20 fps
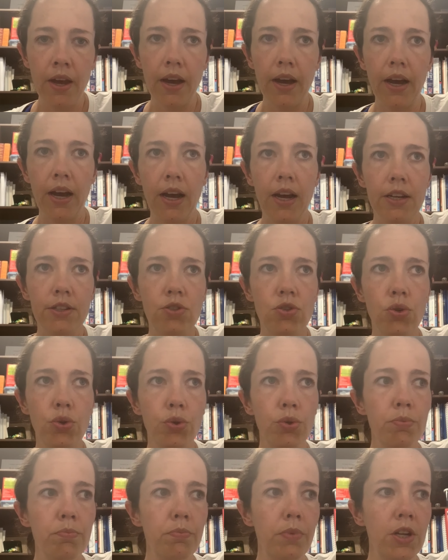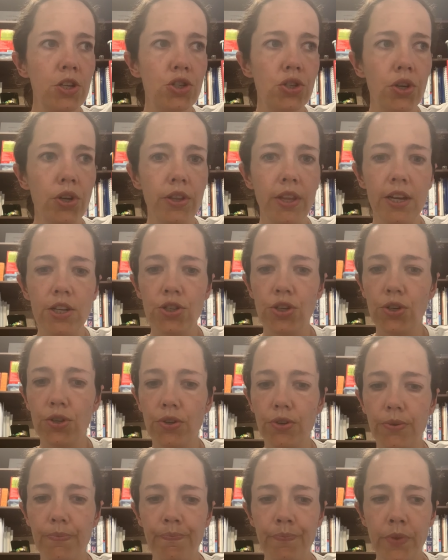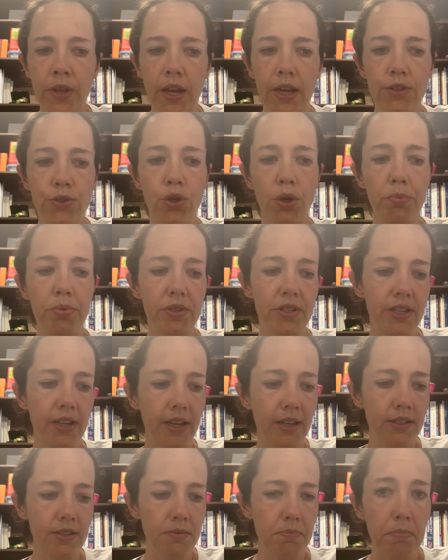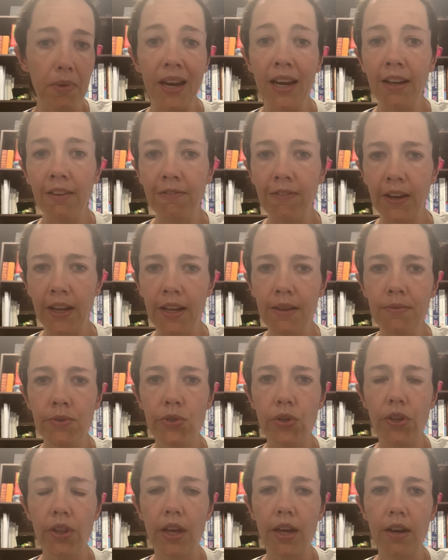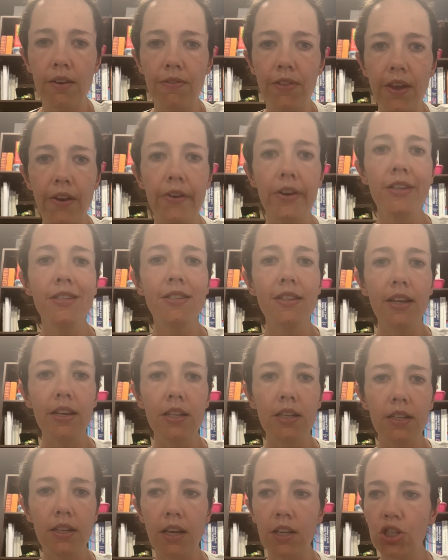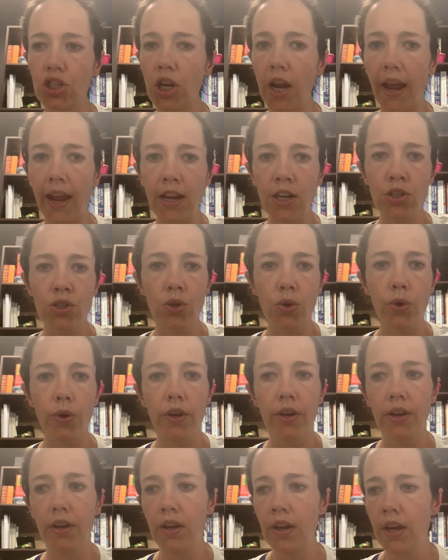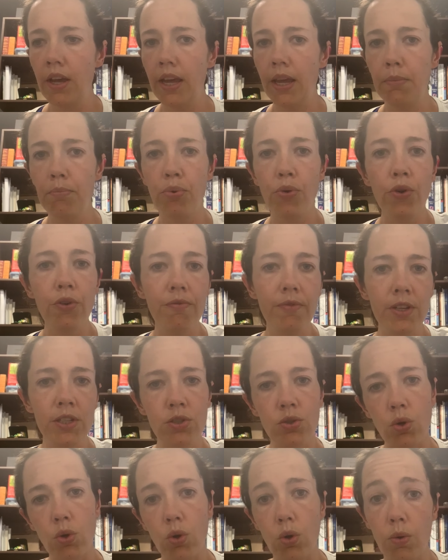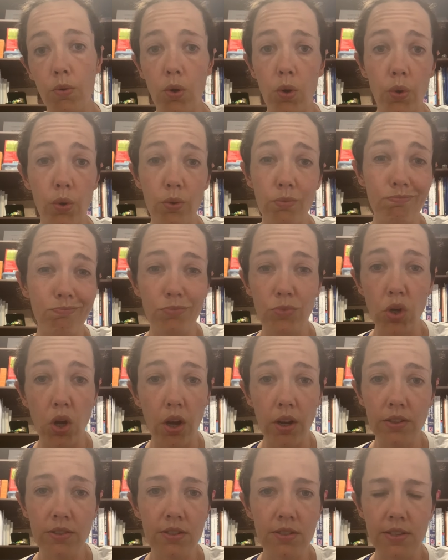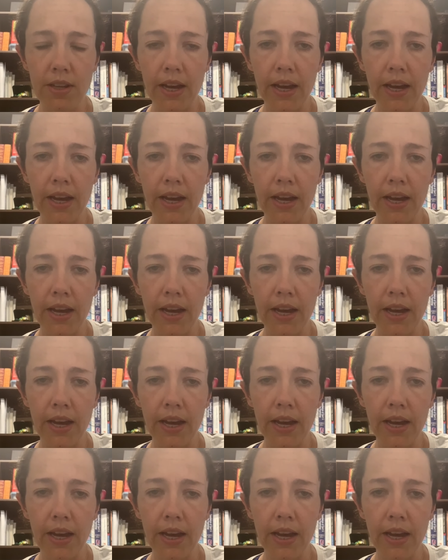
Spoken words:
to ensure that you're interpreting it meaningfully, so that if there is a change or a improvement or not,